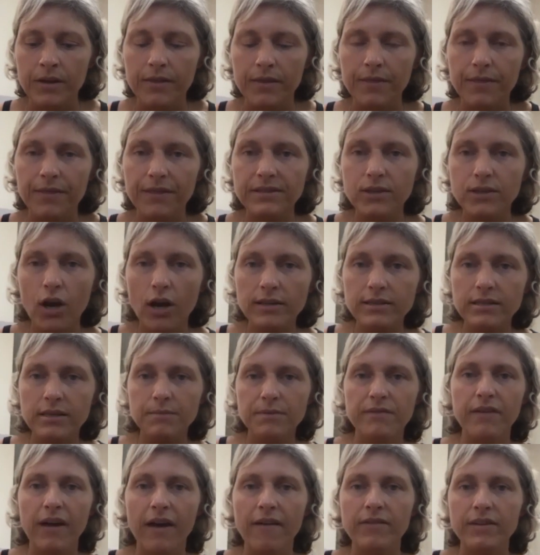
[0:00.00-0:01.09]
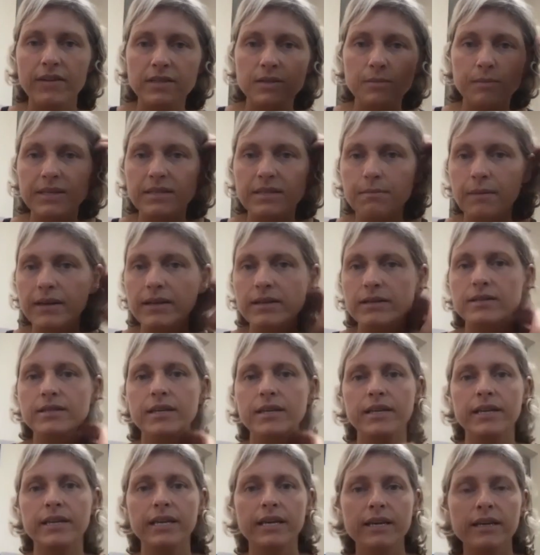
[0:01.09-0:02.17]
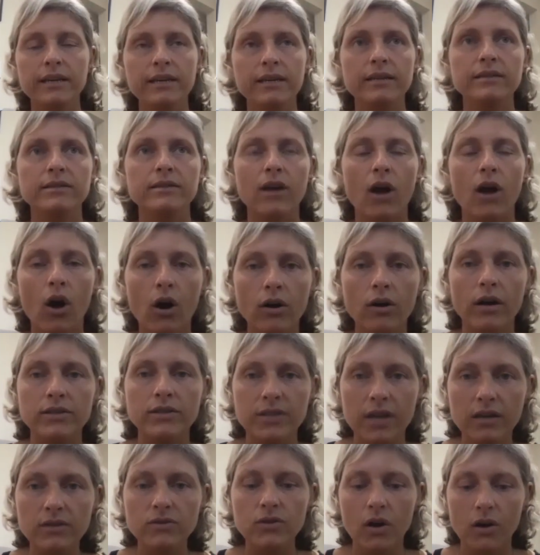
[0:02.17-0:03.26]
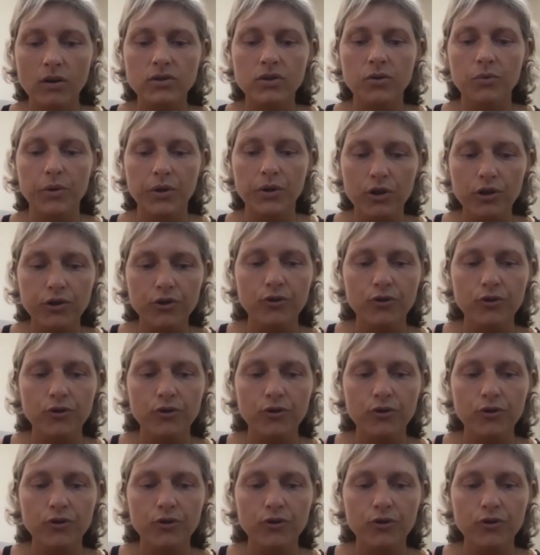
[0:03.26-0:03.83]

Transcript: this concept of evidence-based medicine is all, does also include